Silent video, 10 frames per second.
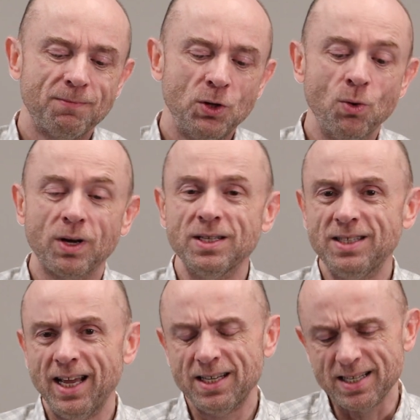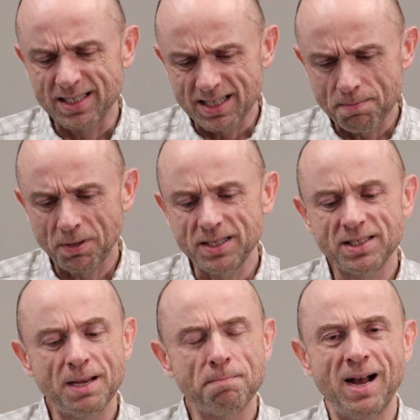you're content to simply
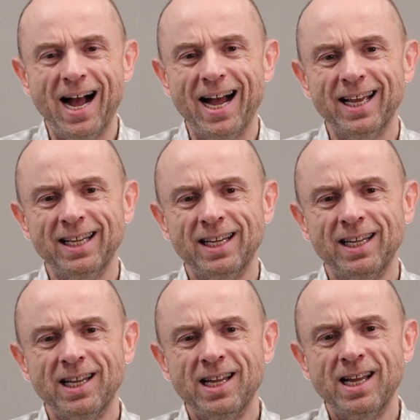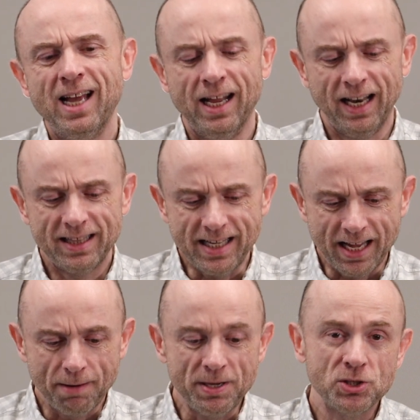sit by and let the
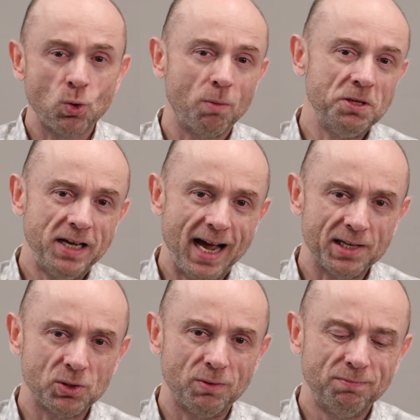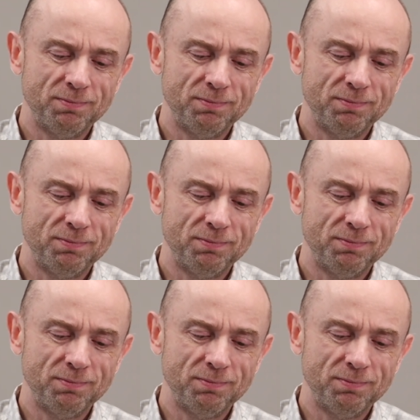enemy storm the castle.